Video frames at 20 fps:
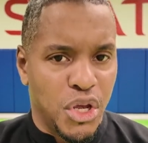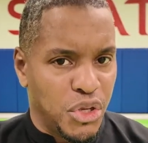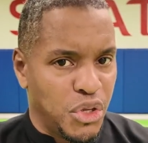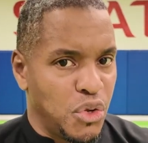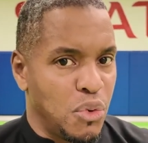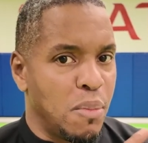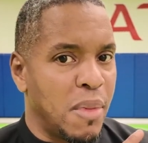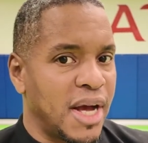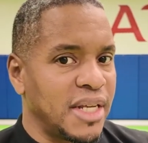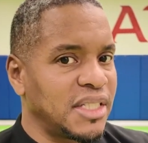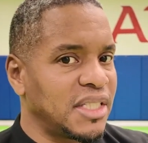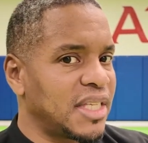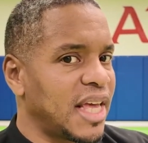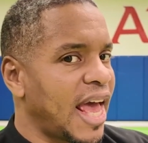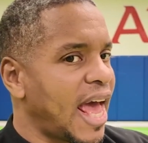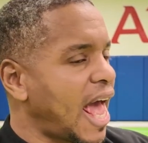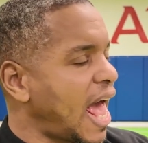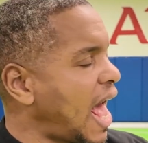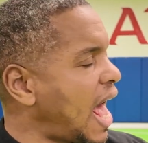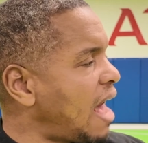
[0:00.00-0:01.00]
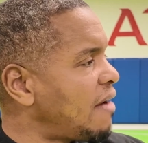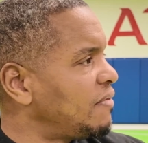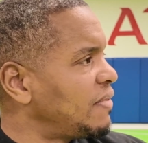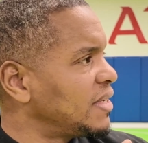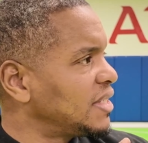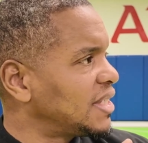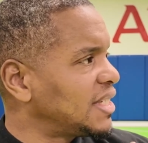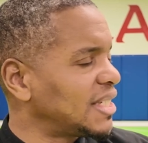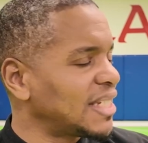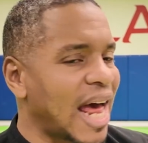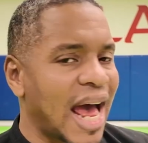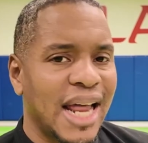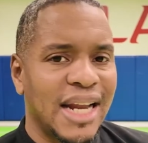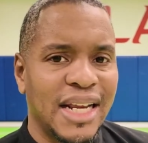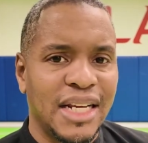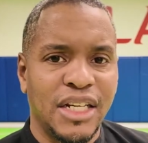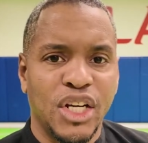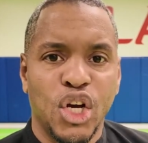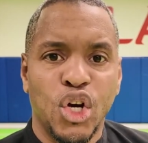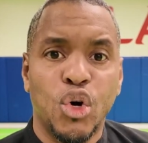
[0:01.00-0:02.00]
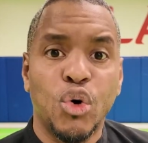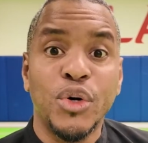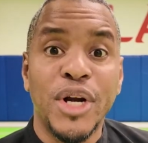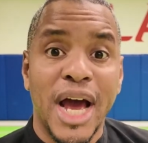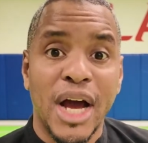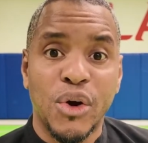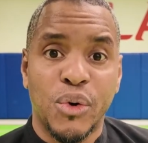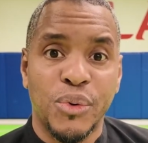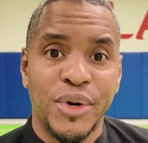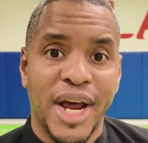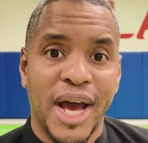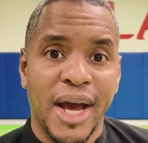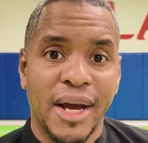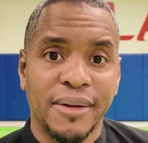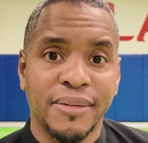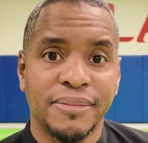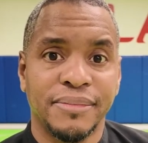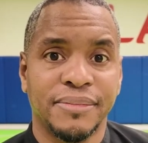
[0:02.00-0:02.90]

You must have solid kuda-kuda.